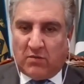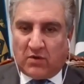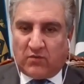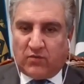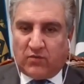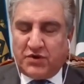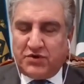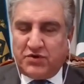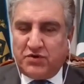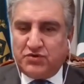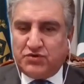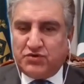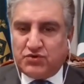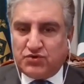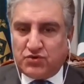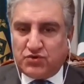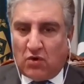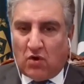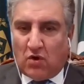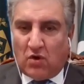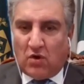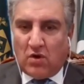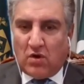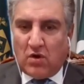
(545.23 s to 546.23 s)
But what you
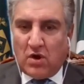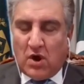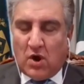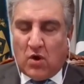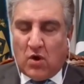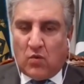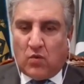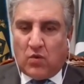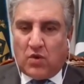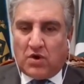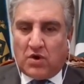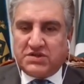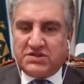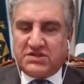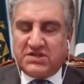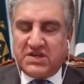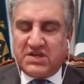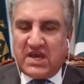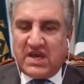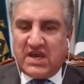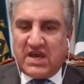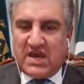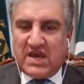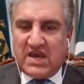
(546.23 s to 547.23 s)
saw
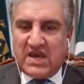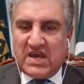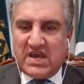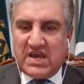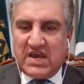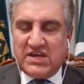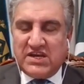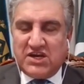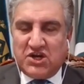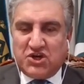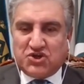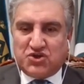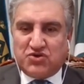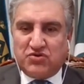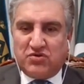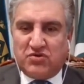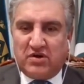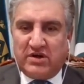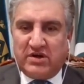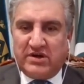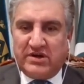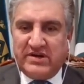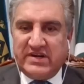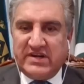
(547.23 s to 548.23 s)
was a
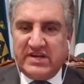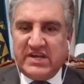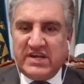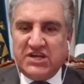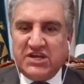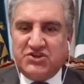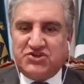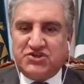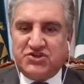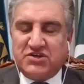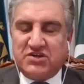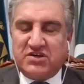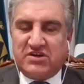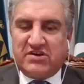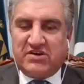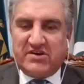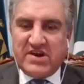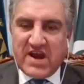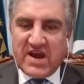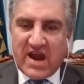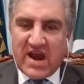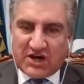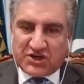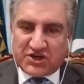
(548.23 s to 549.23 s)
initial
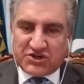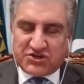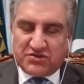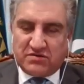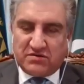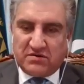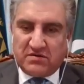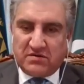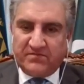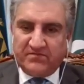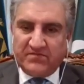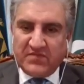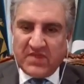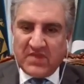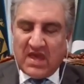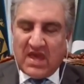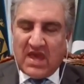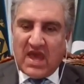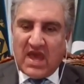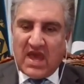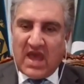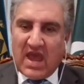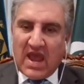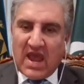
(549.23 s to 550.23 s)
knee-jerk reaction,
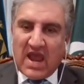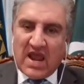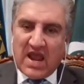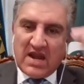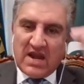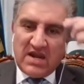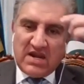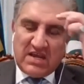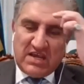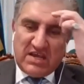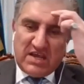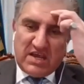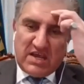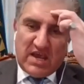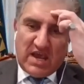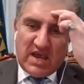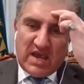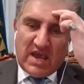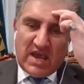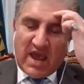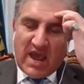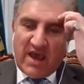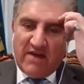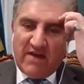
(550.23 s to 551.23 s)
and
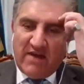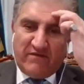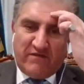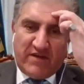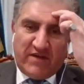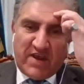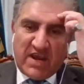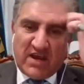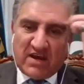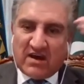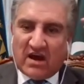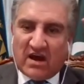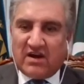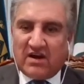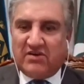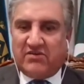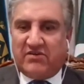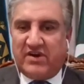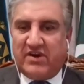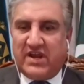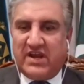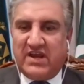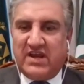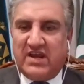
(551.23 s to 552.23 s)
every
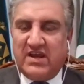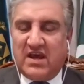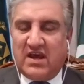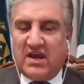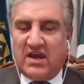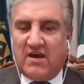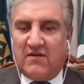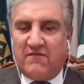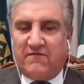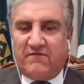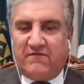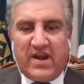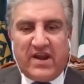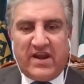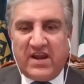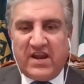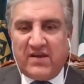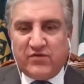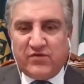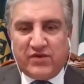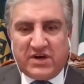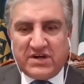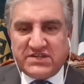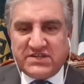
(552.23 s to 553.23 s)
country
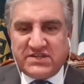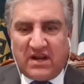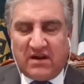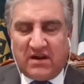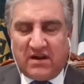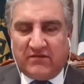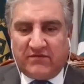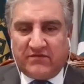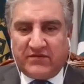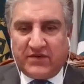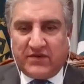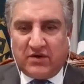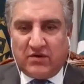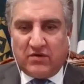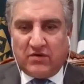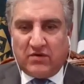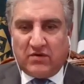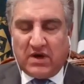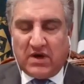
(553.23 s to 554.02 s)
fending for itself,